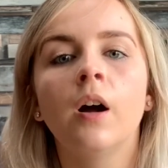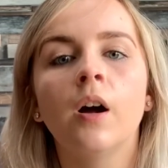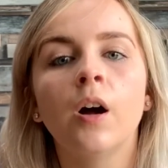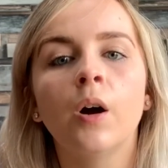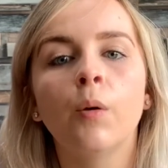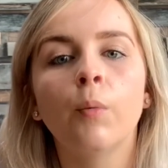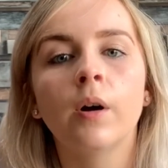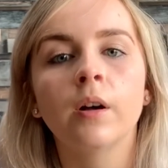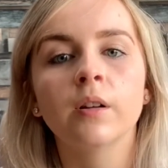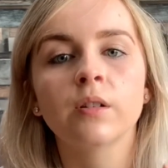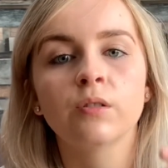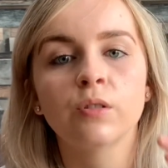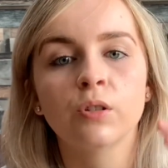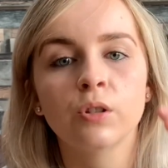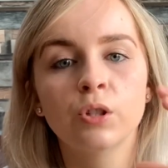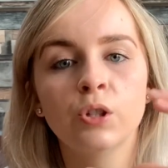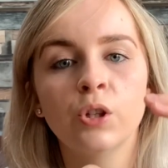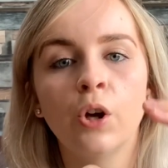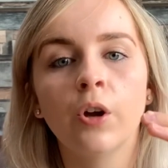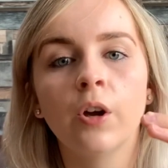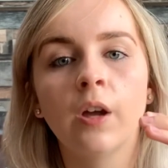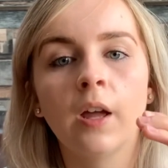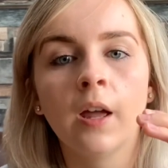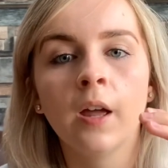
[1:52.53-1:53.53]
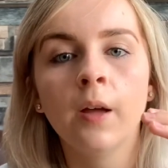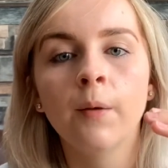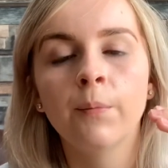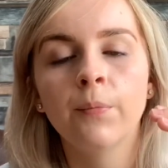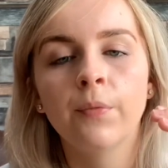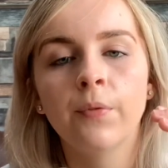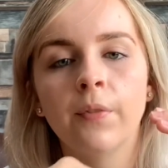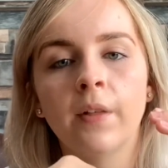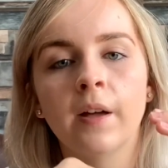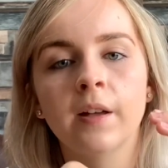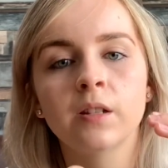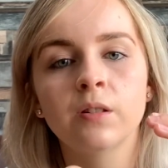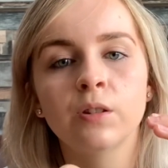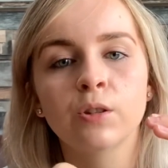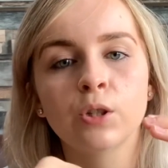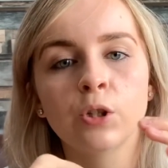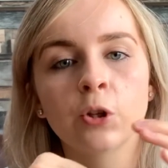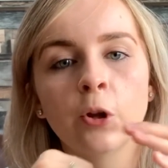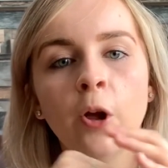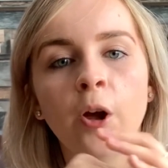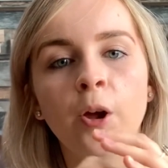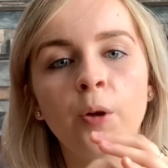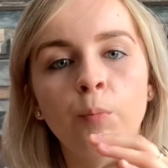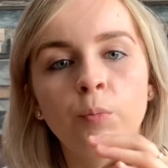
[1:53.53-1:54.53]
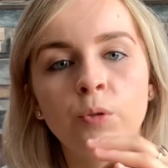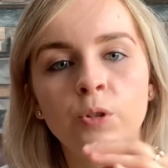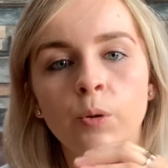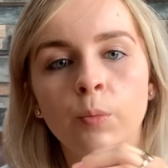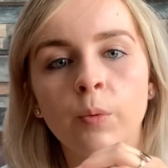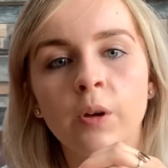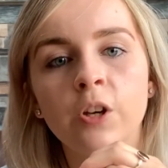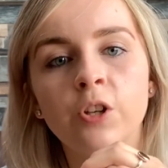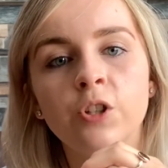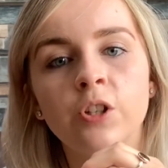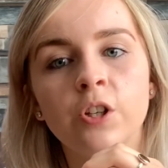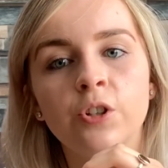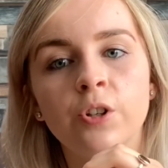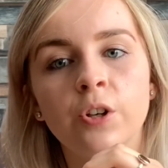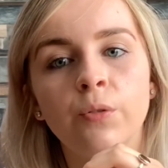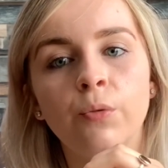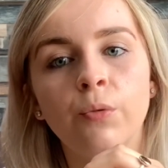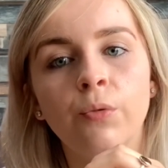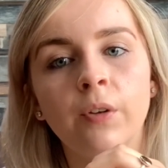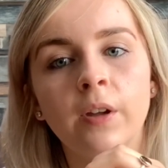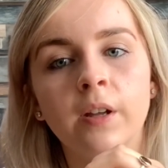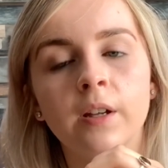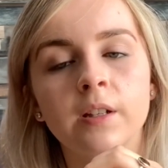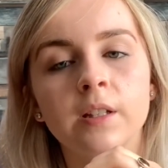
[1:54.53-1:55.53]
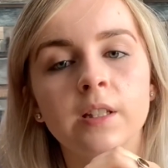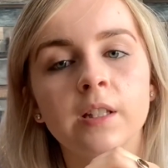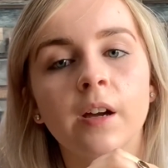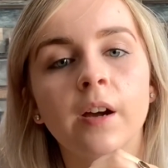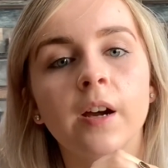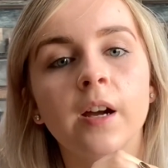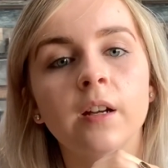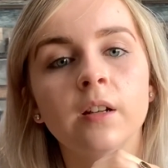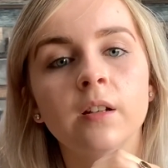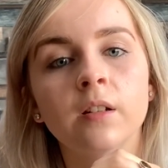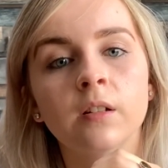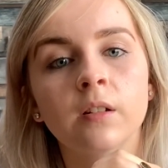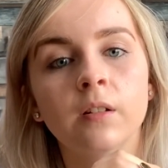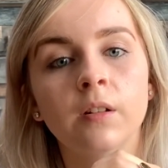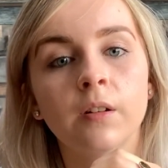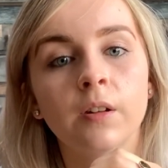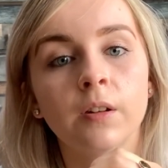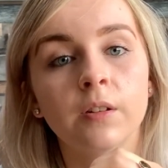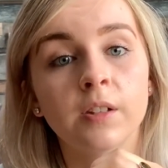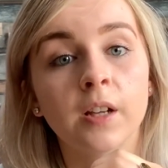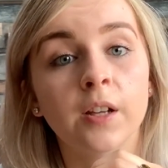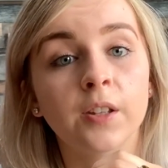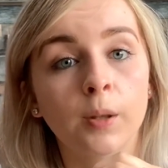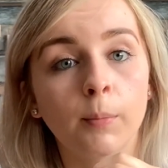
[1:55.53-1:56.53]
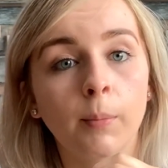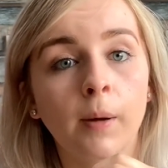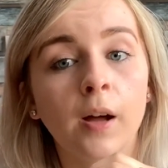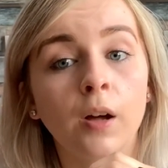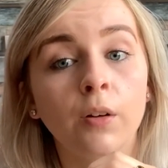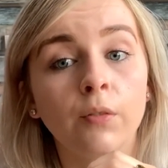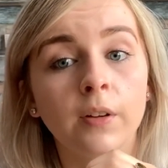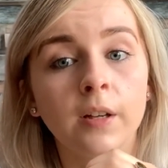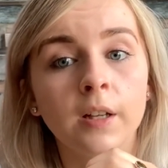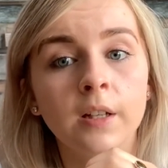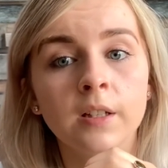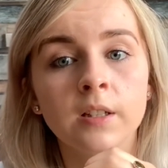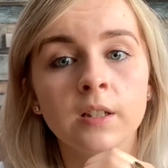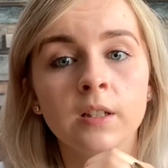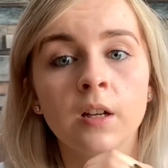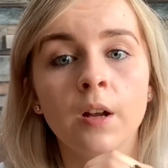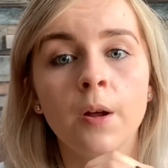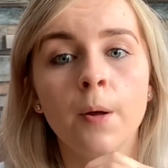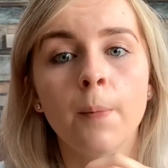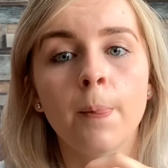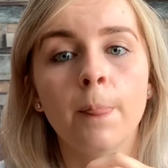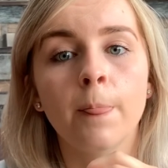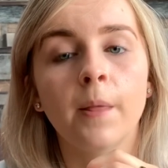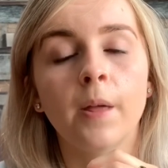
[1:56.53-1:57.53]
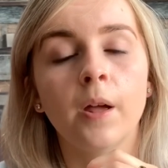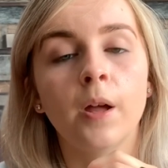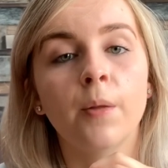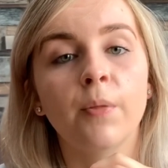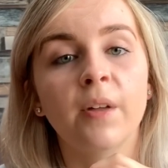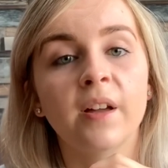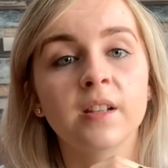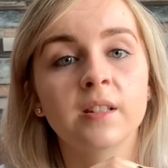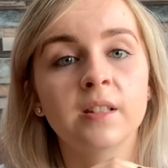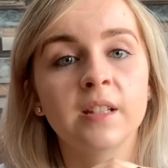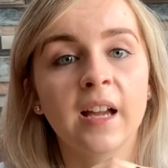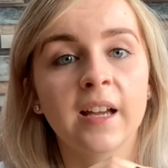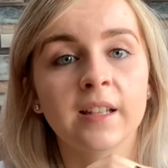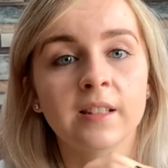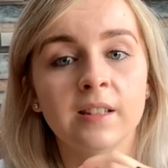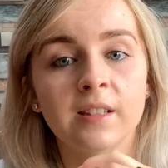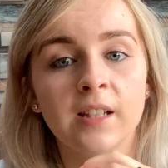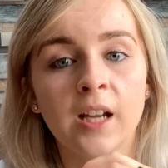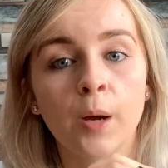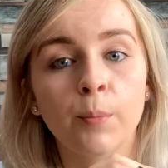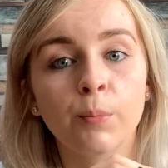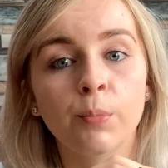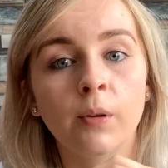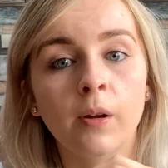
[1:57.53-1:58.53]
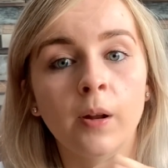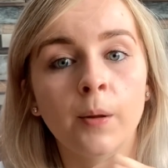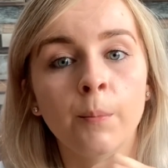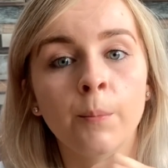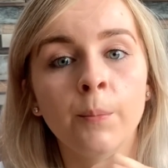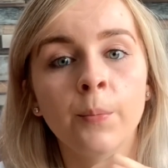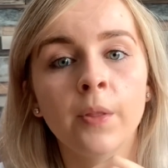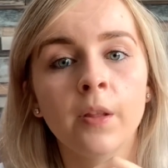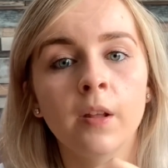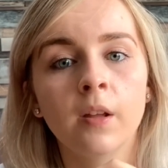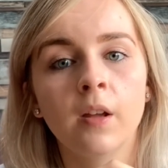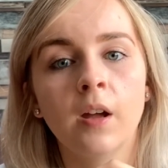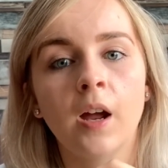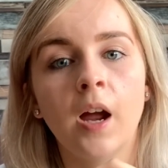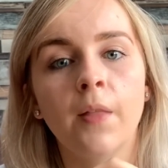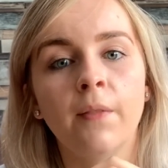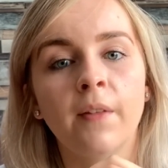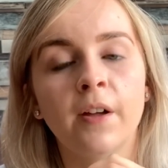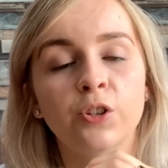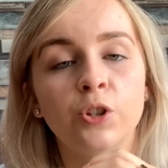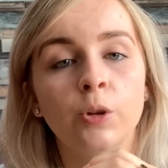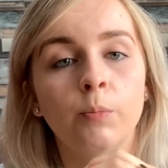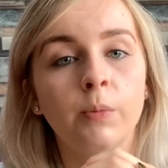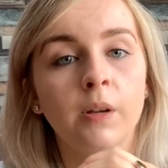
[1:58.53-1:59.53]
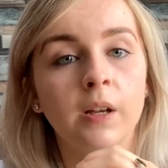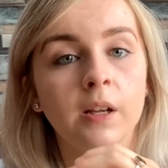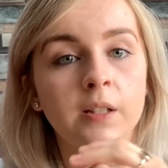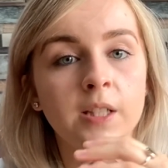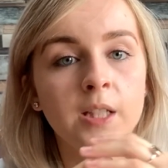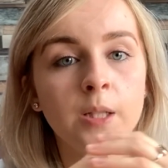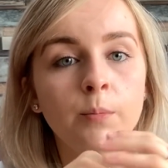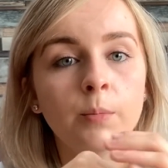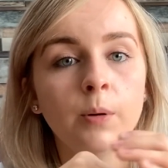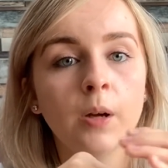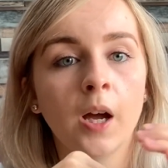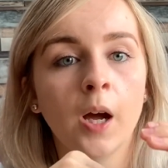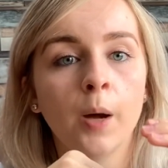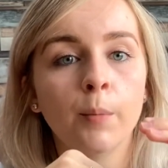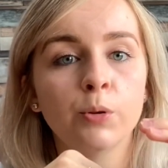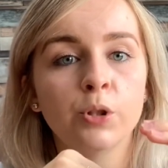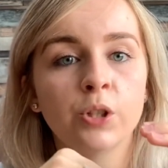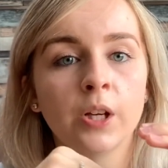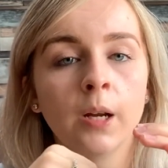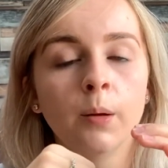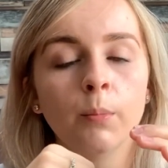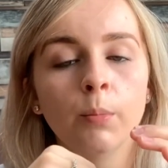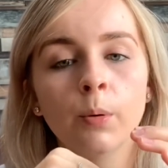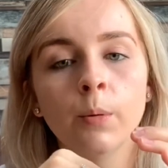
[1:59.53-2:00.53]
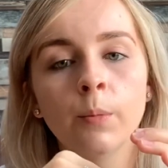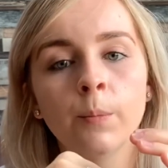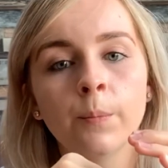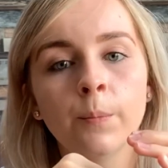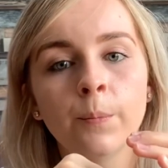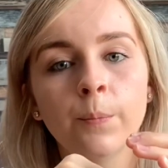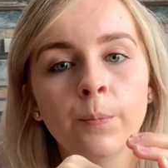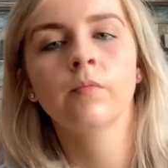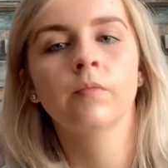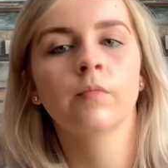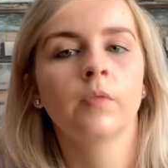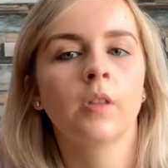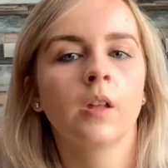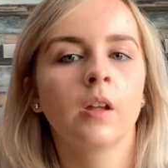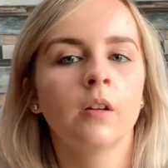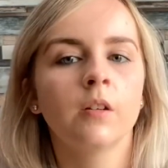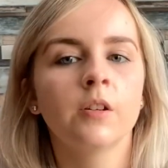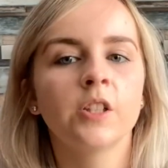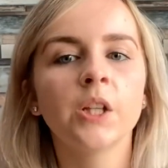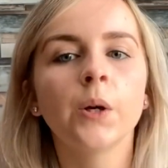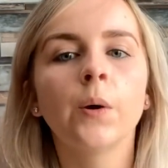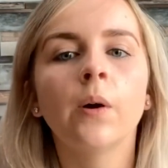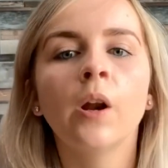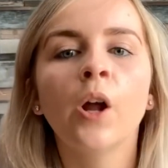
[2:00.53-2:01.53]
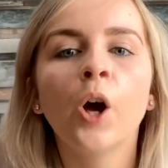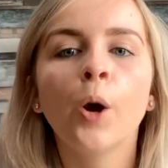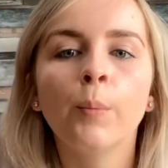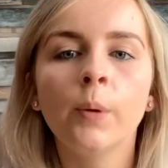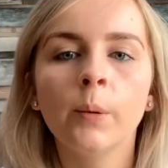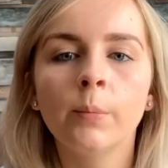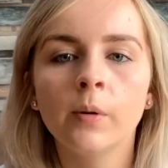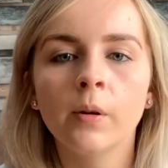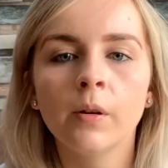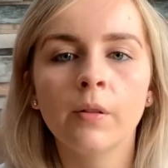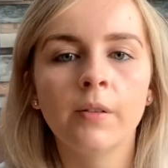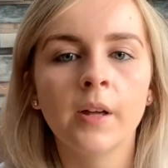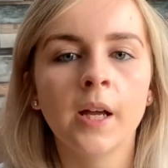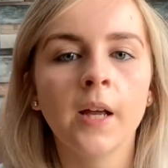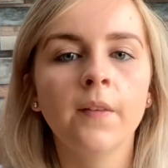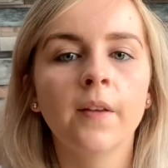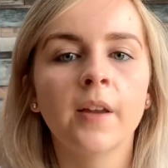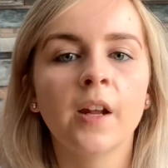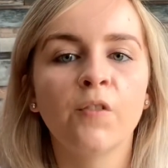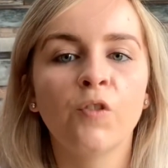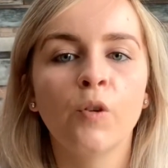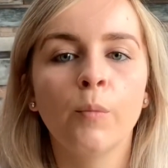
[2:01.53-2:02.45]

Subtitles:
whilst the socket, that's the slot into which it should fit inside the pelvis. That's the acetabulum, and that should be a deep cup shape. So a lot of people think that if a